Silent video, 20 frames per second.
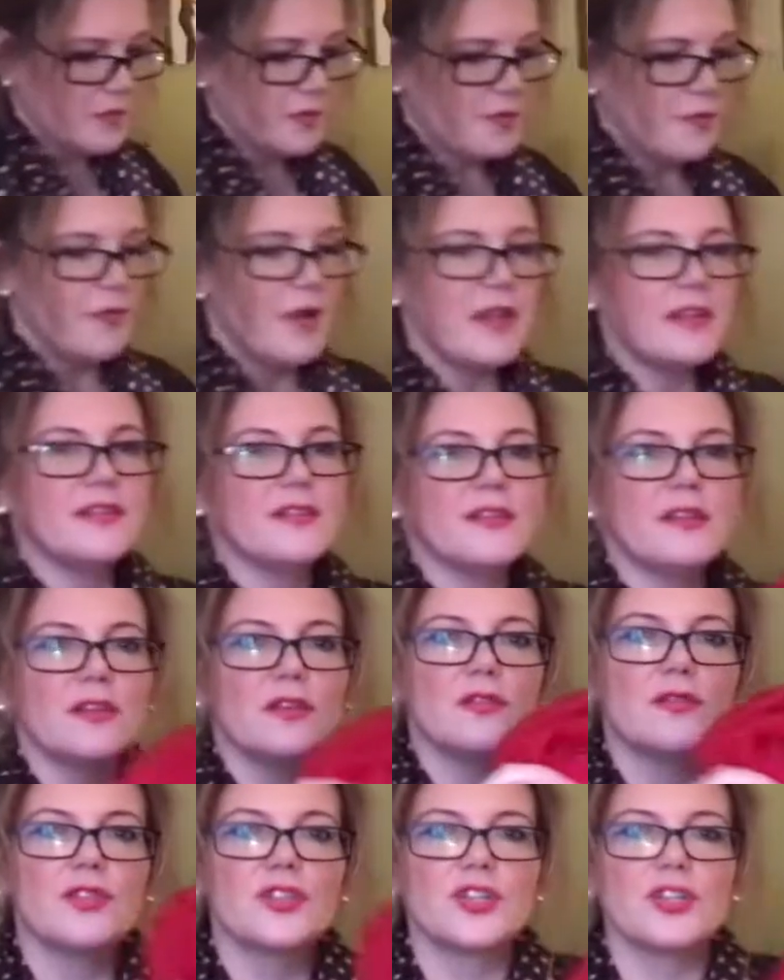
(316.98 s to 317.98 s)
the red
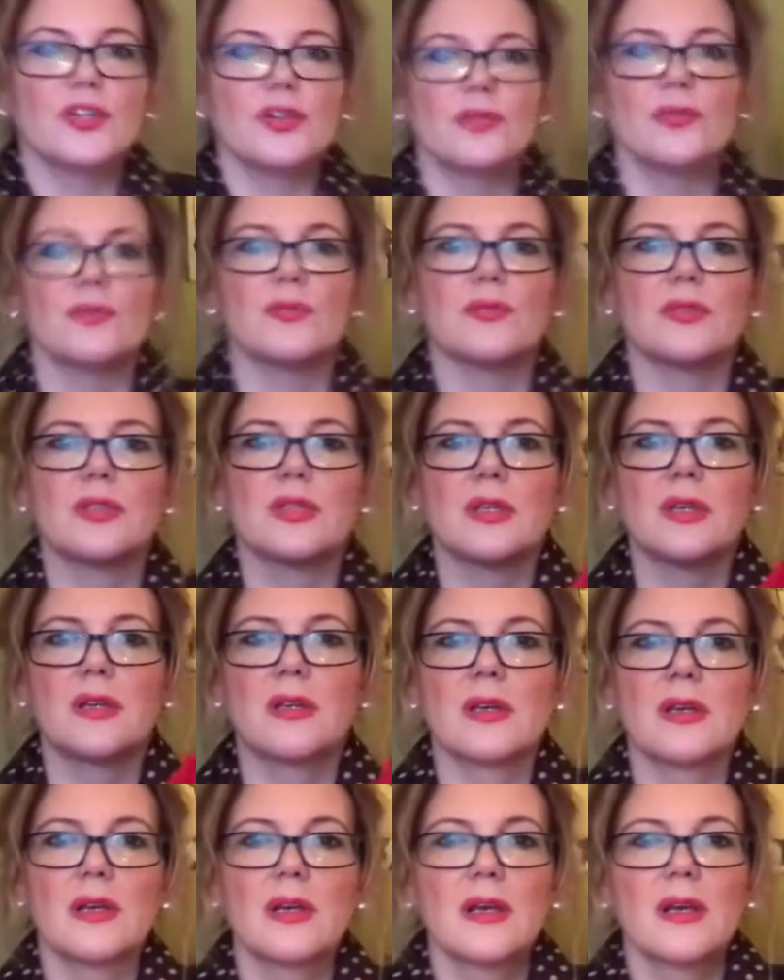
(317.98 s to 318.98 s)
that you choose,
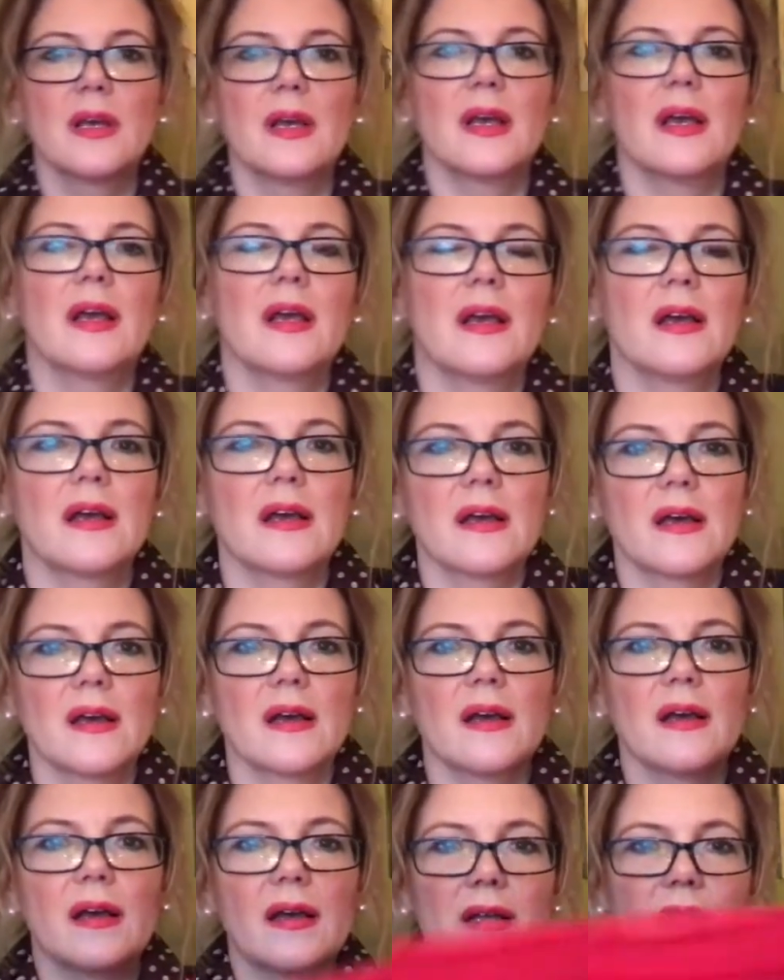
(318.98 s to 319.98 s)

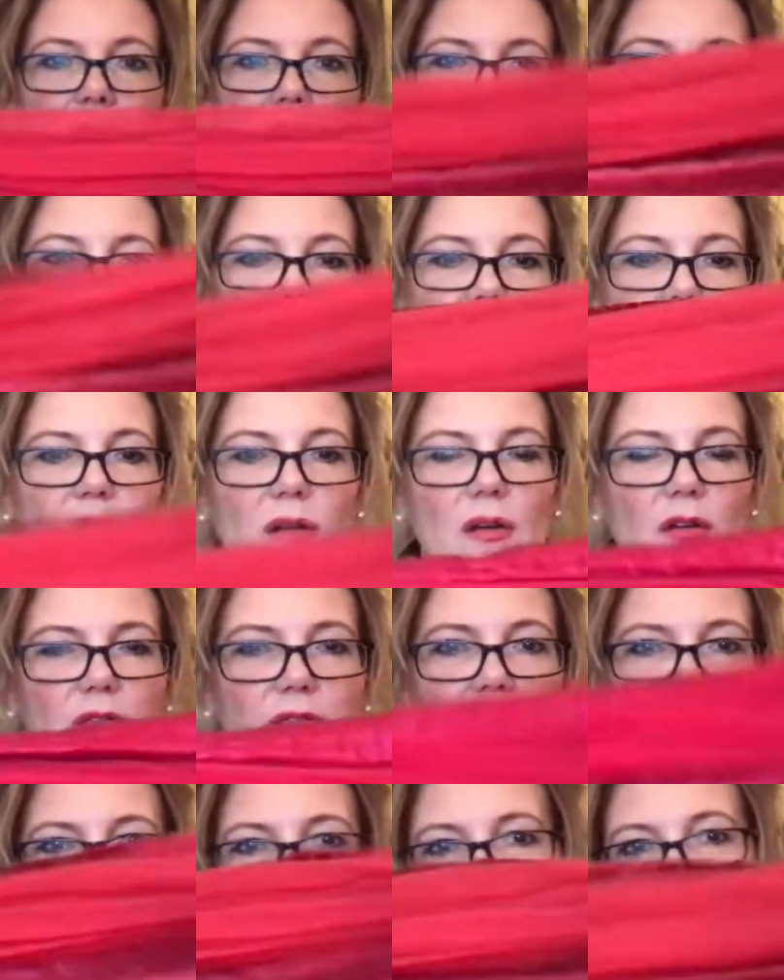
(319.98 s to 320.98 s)
and obviously a lot
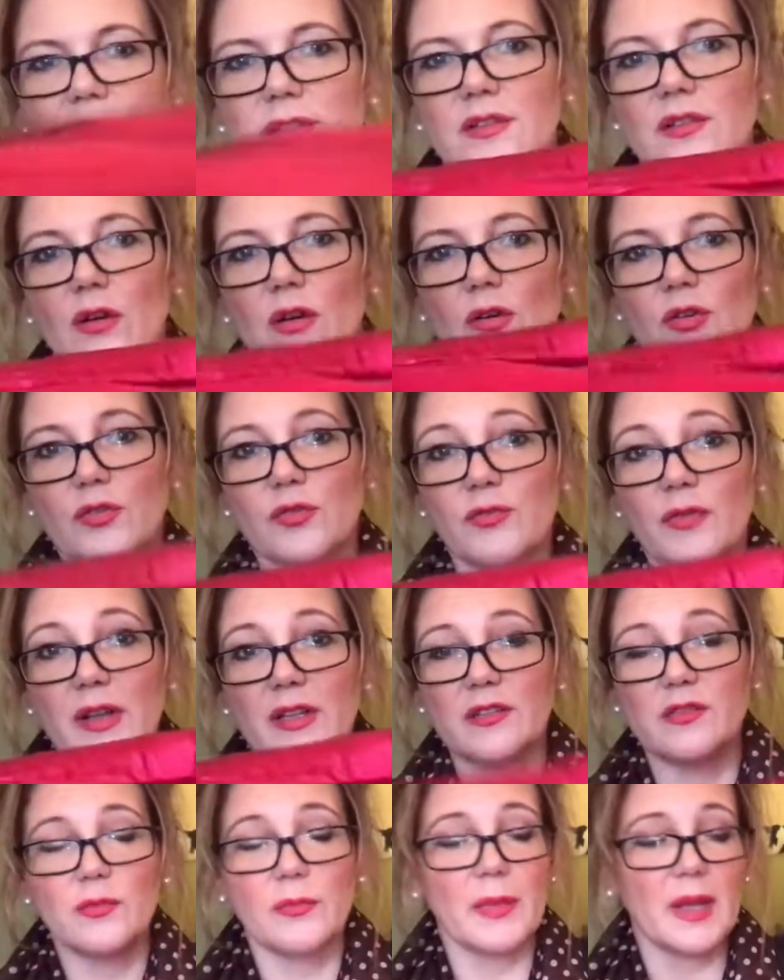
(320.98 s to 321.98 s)
of these reds are good
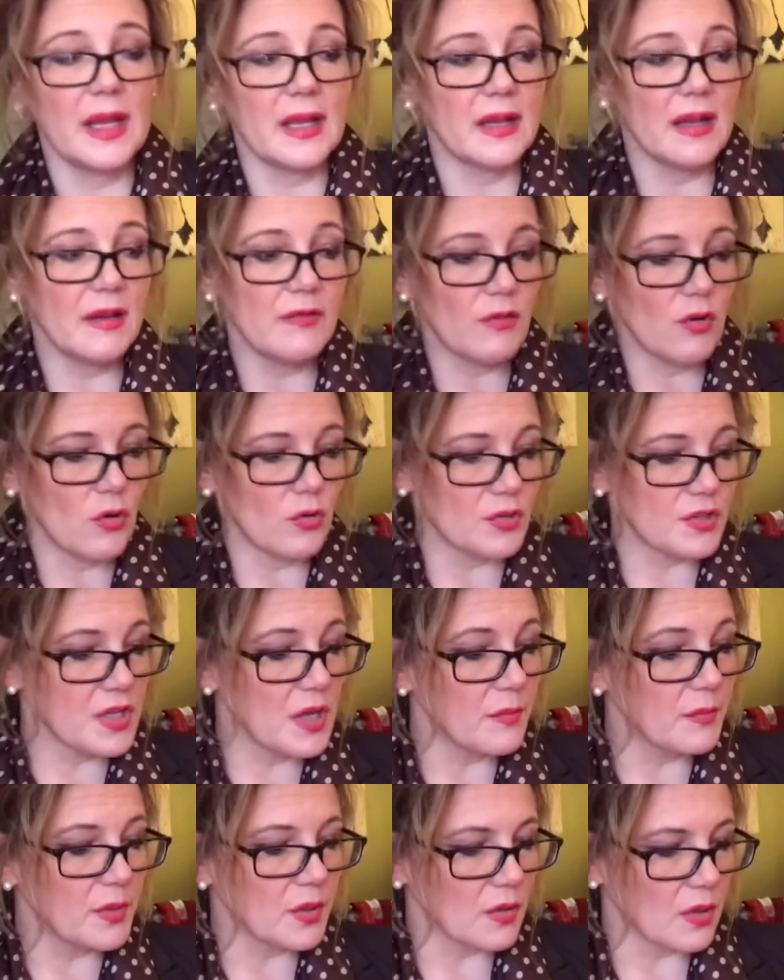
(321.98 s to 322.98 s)
reds for me, and I've got
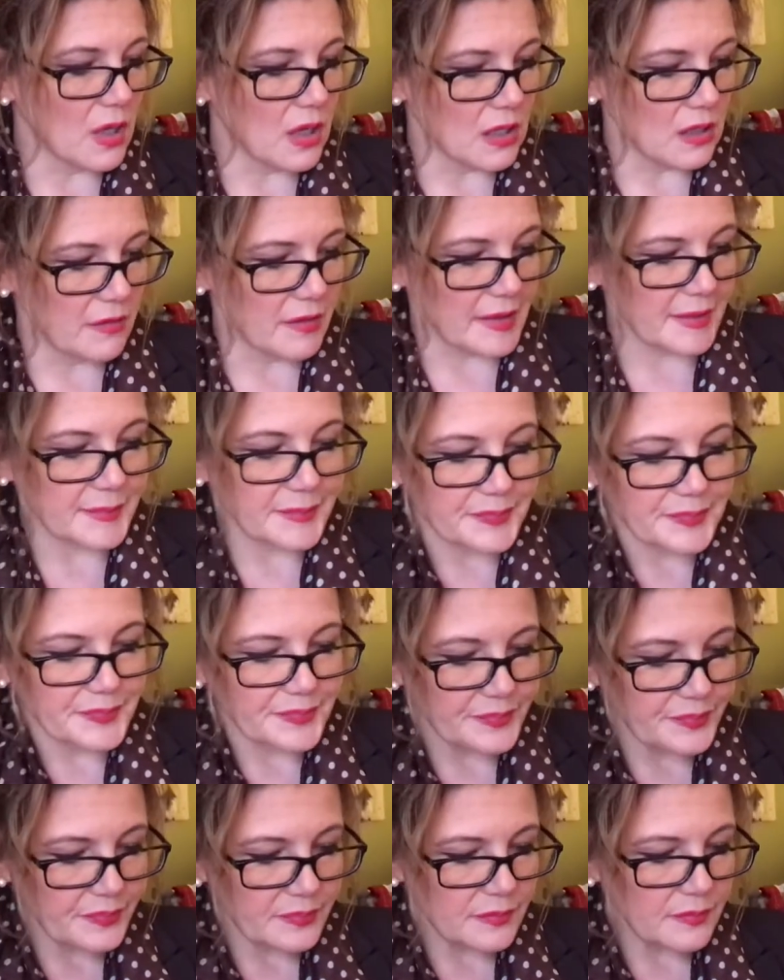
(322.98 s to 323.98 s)
autumnal colouring,
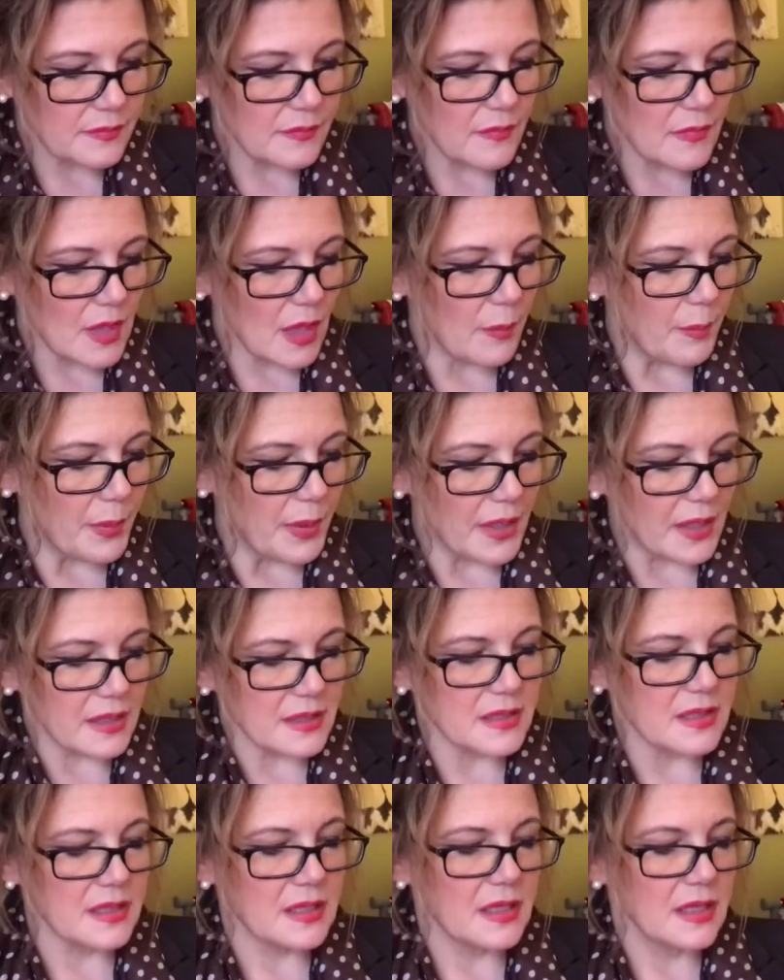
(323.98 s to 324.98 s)

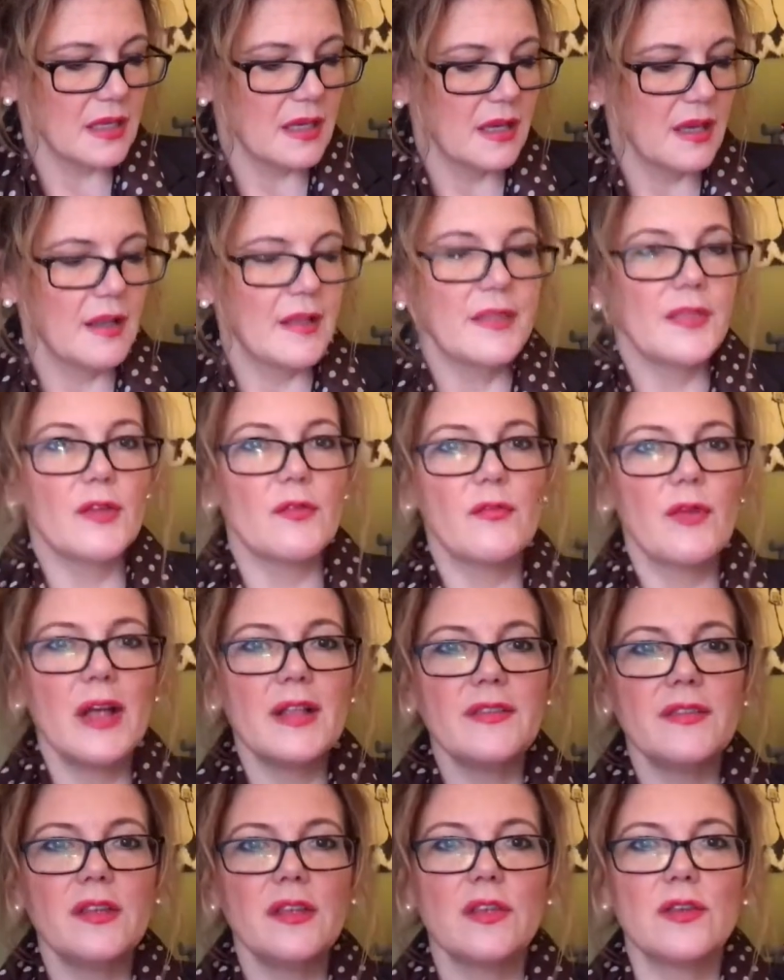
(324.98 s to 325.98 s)
but the
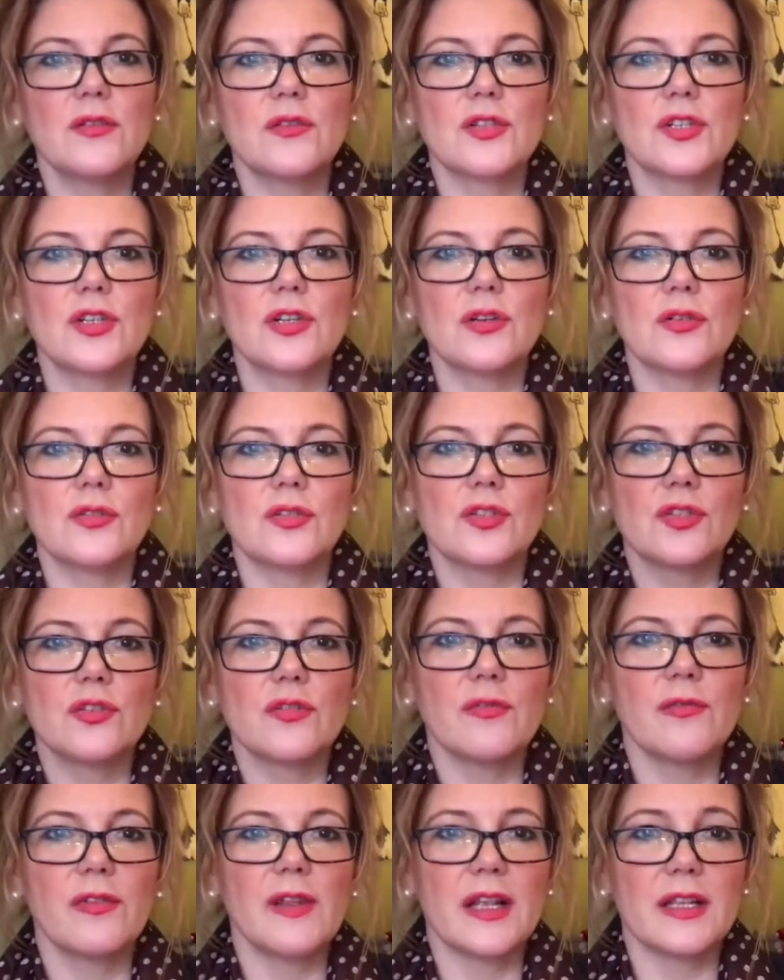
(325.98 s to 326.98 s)
red that you choose
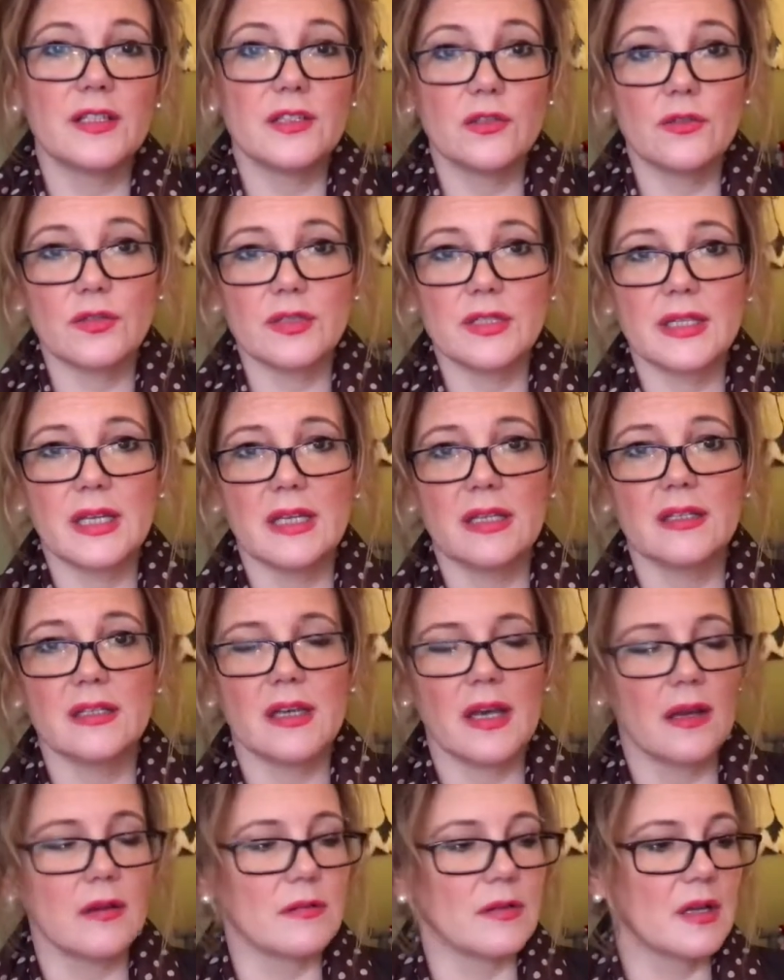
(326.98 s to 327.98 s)
should flatter your skin
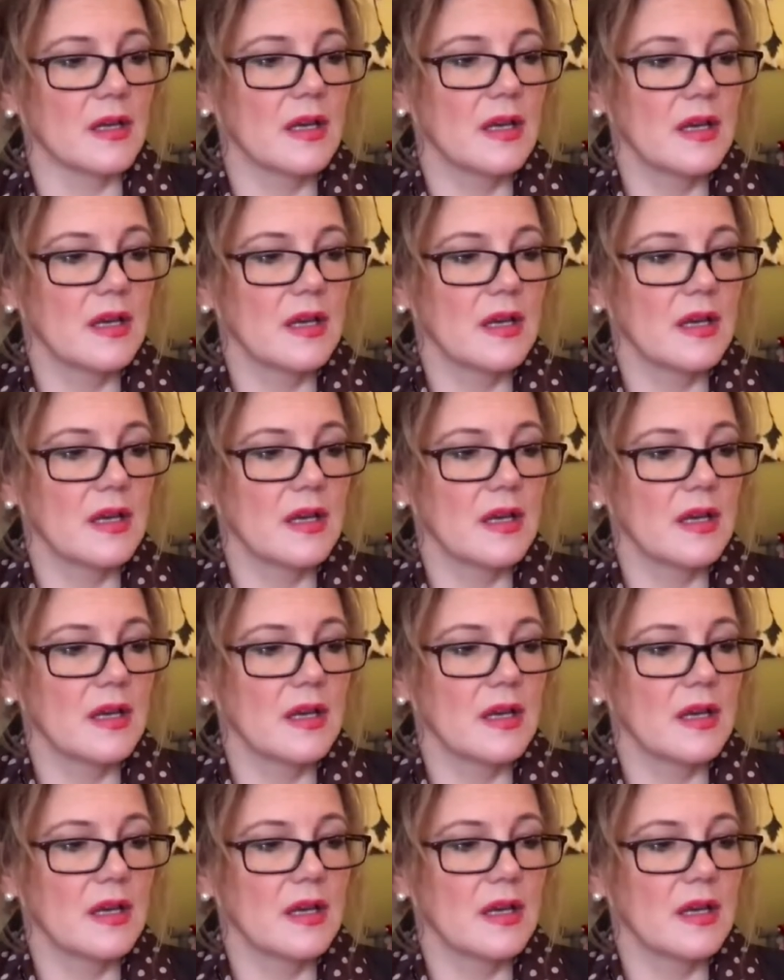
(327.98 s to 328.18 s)
tone.